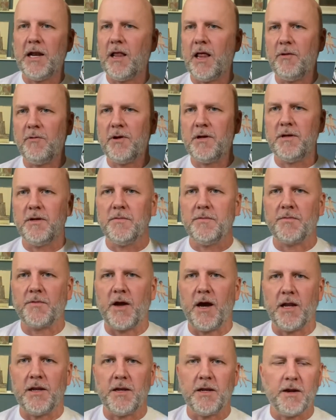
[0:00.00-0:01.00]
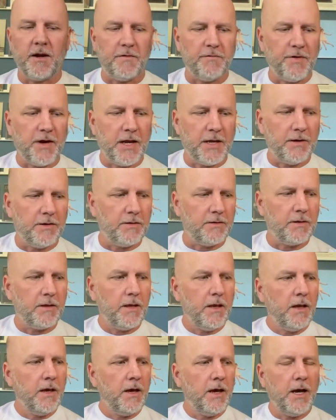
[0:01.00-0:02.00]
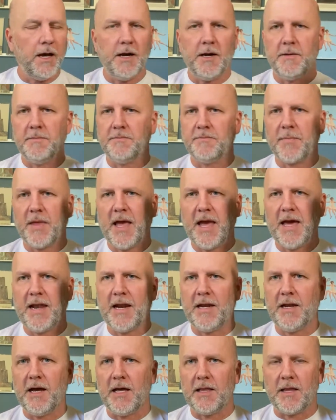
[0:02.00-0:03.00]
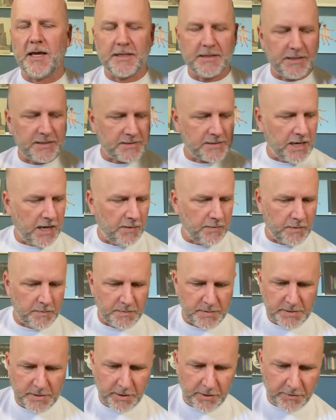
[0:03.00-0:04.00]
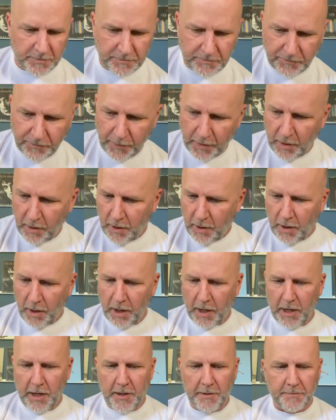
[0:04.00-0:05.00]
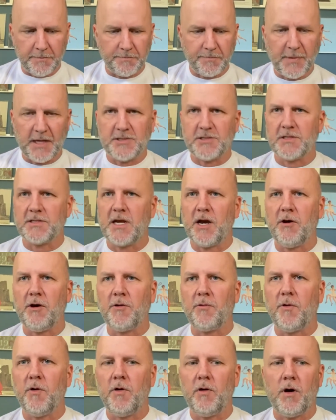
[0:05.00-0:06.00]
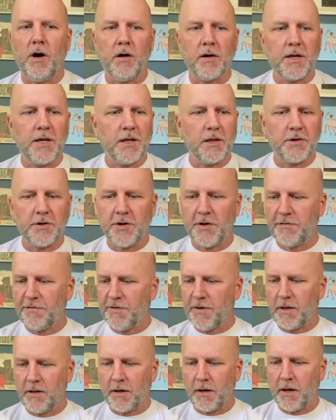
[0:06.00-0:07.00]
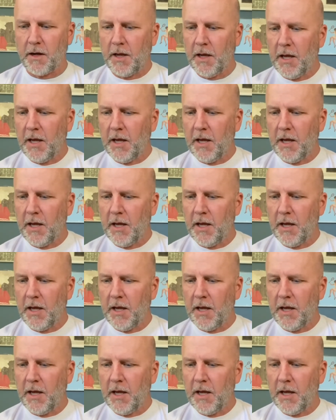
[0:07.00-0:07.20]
I wouldn't have gotten it on vinyl had I not liked this album. So that's just how I roll. All killer, no filler.